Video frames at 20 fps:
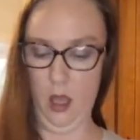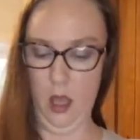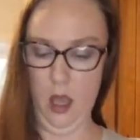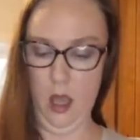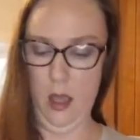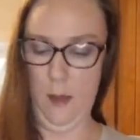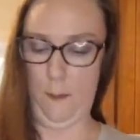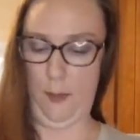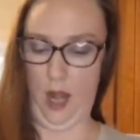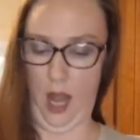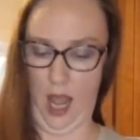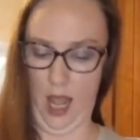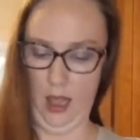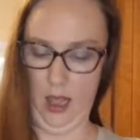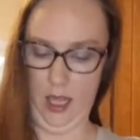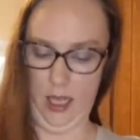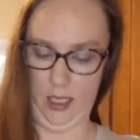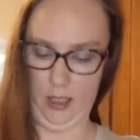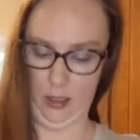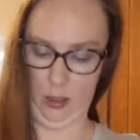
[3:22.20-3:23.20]
But I
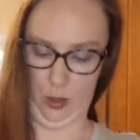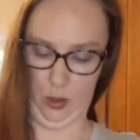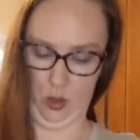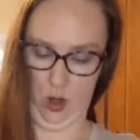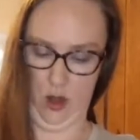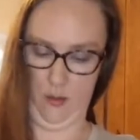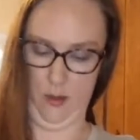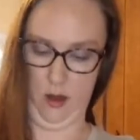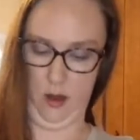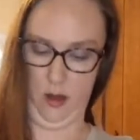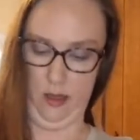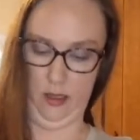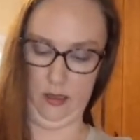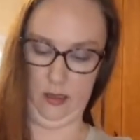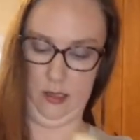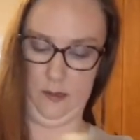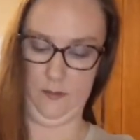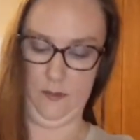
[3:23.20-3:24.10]
like the strawberries,